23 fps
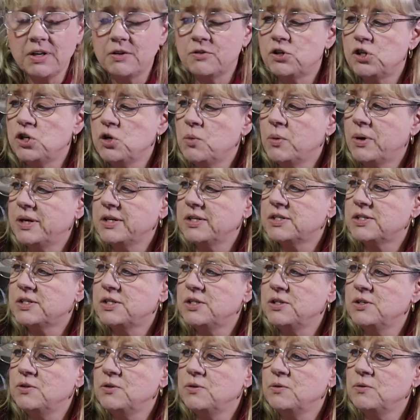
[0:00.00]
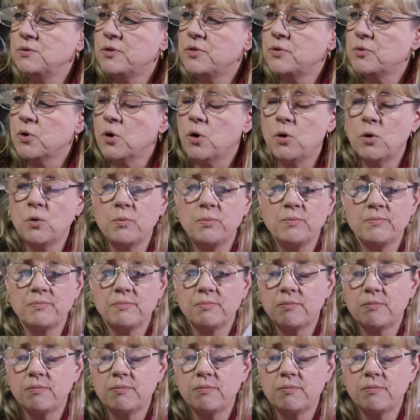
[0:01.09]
If she wants to throw